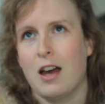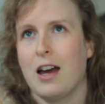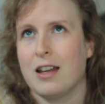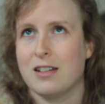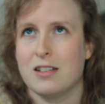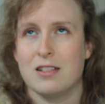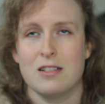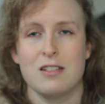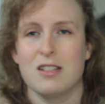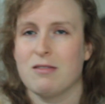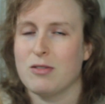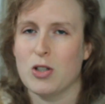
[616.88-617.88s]

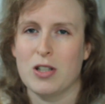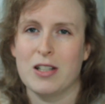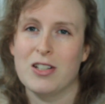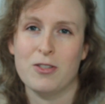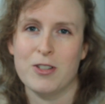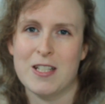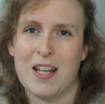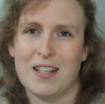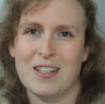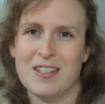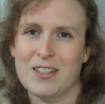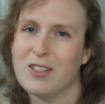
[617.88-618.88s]
and another
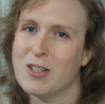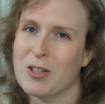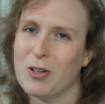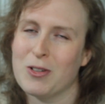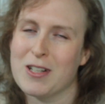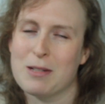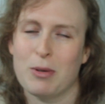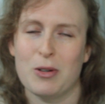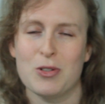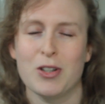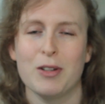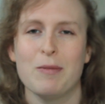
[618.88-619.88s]
technique, the cold
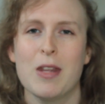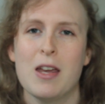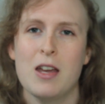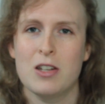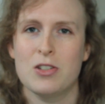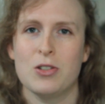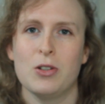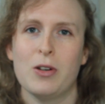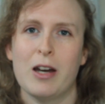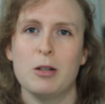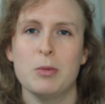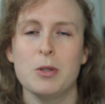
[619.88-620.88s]
exposure, to
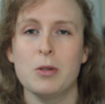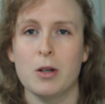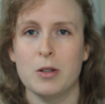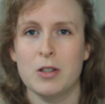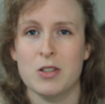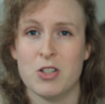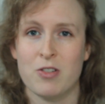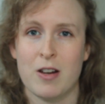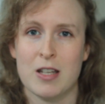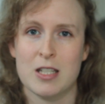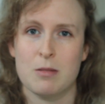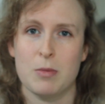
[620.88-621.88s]
help you lower your
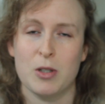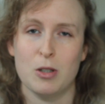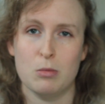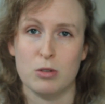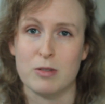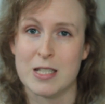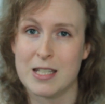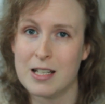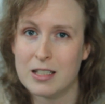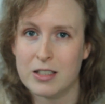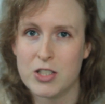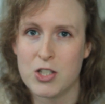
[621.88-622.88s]
stress, become more
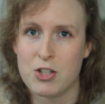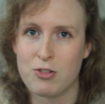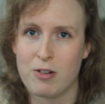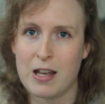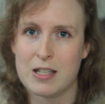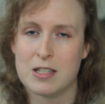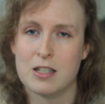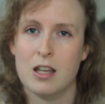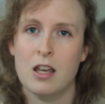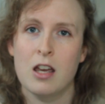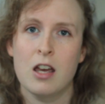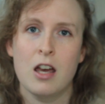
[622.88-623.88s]
resilient to stress,
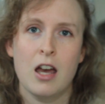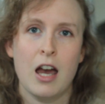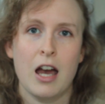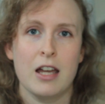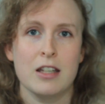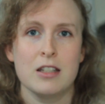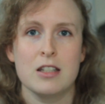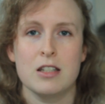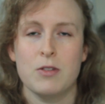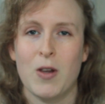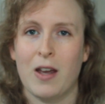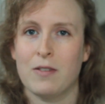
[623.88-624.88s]
and
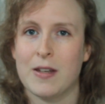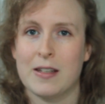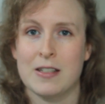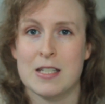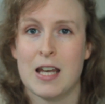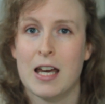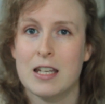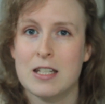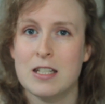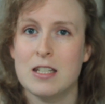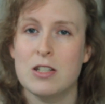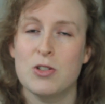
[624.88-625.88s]
if you have
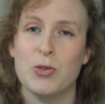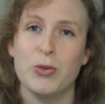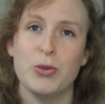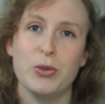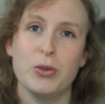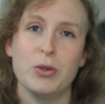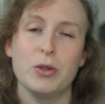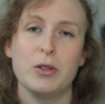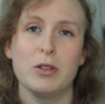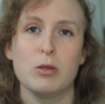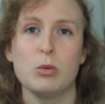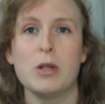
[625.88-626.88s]
anxiety,
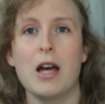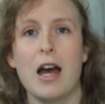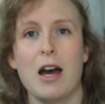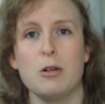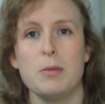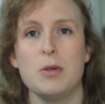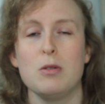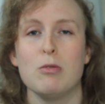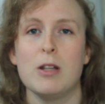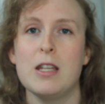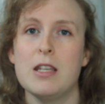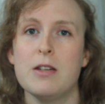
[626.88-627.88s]
to help you
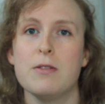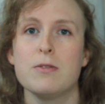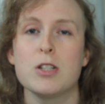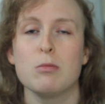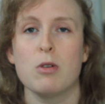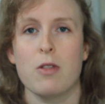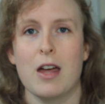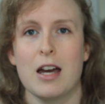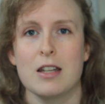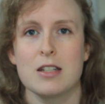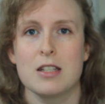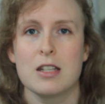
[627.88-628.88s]
relieve some of
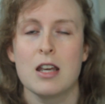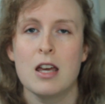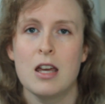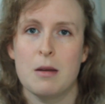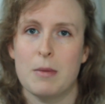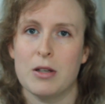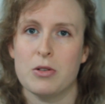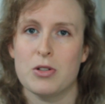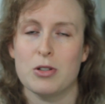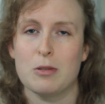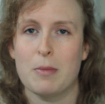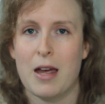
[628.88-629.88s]
that
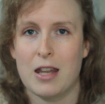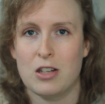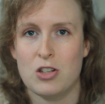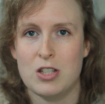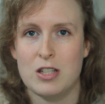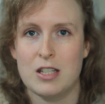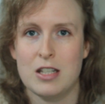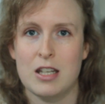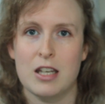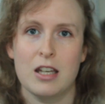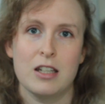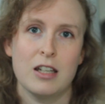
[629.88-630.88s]
built up
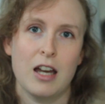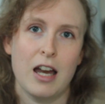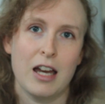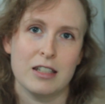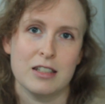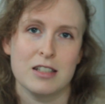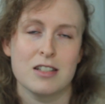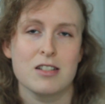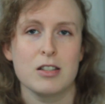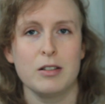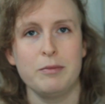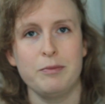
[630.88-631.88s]
energy and